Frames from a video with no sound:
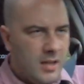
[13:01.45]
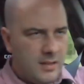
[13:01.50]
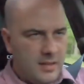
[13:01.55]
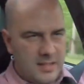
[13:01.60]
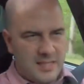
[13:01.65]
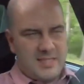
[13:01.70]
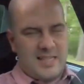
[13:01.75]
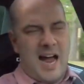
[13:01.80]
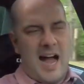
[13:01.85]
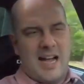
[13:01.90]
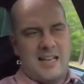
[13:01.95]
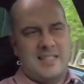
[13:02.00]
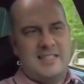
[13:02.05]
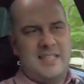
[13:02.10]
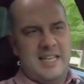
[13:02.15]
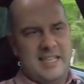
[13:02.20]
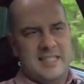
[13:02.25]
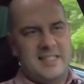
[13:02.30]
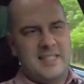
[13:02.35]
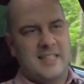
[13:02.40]
the stock
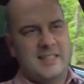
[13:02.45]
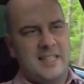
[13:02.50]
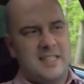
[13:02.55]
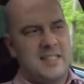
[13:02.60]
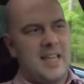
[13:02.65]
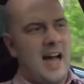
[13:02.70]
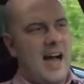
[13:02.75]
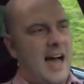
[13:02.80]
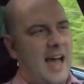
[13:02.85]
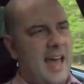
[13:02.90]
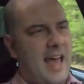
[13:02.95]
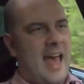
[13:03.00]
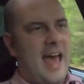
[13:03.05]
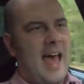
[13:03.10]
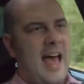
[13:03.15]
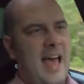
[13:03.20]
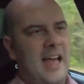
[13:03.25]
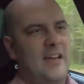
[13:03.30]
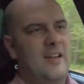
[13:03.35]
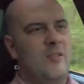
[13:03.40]
seats that this guy
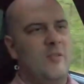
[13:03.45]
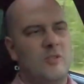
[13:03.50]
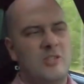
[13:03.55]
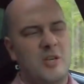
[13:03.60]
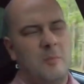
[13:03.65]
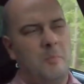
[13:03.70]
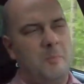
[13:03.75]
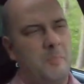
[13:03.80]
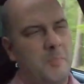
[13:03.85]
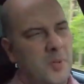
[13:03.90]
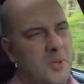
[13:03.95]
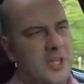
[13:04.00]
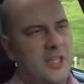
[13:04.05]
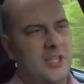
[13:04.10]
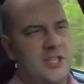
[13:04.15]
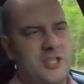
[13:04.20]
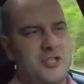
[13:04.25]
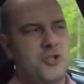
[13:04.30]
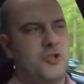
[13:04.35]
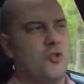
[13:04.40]
had,
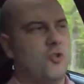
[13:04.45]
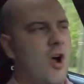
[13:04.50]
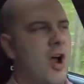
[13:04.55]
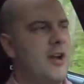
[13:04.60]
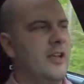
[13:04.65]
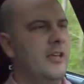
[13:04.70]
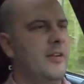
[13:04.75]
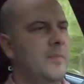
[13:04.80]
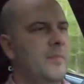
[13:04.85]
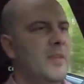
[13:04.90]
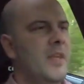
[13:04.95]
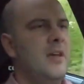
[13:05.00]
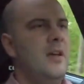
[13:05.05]
completely shredded.